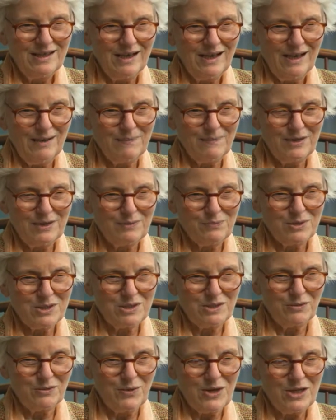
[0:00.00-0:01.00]
Um, it was
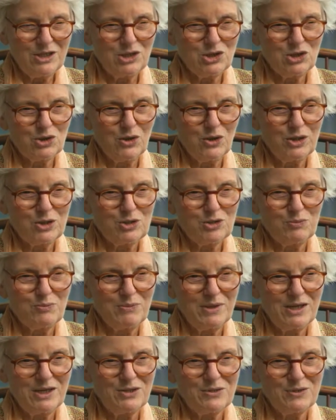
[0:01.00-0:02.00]
a great joy to
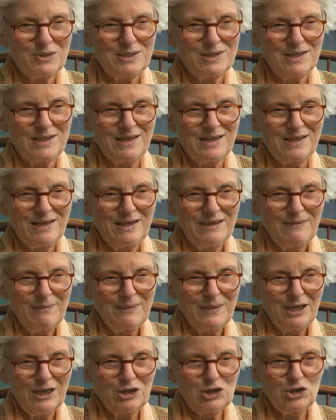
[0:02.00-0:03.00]
me to see
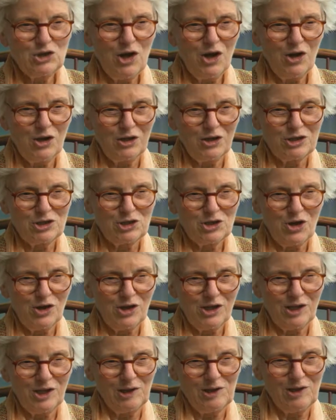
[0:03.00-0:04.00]
a jogger
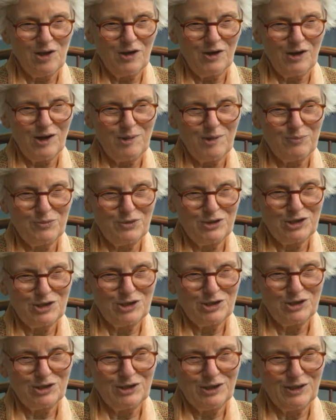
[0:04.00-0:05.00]
jogging along our
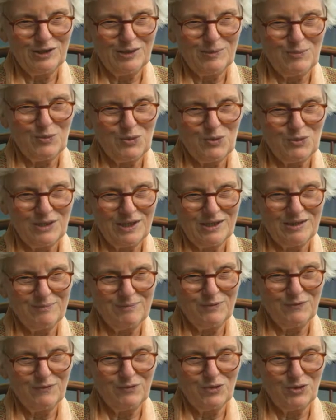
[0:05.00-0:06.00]
bridge in the morning
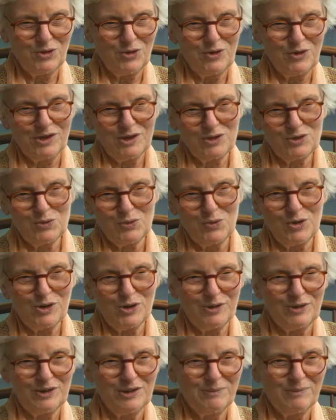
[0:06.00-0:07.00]
before going into work
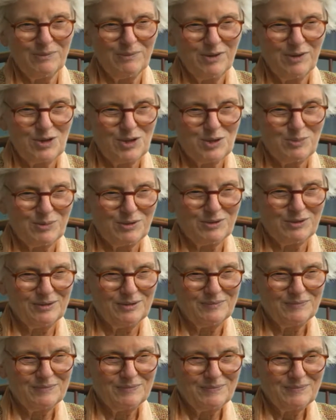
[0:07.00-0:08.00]
in the hospital.
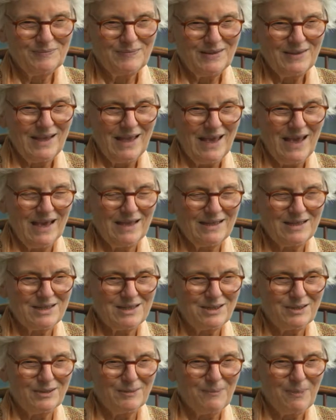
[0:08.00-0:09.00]
And
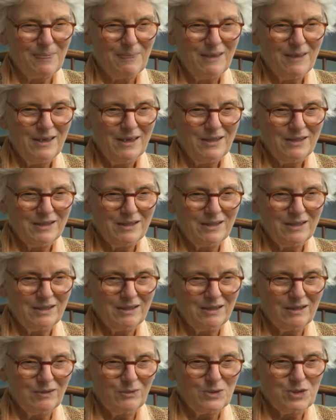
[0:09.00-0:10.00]
um,
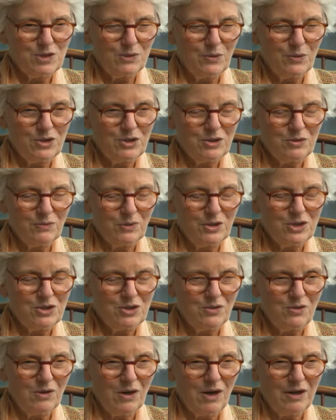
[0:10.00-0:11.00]
also, when you, when
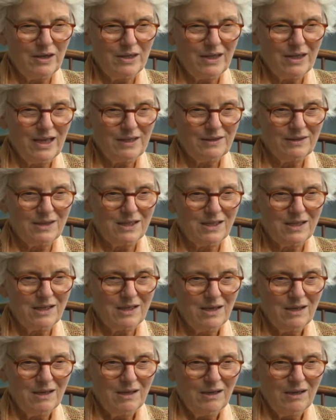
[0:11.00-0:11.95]
you are at the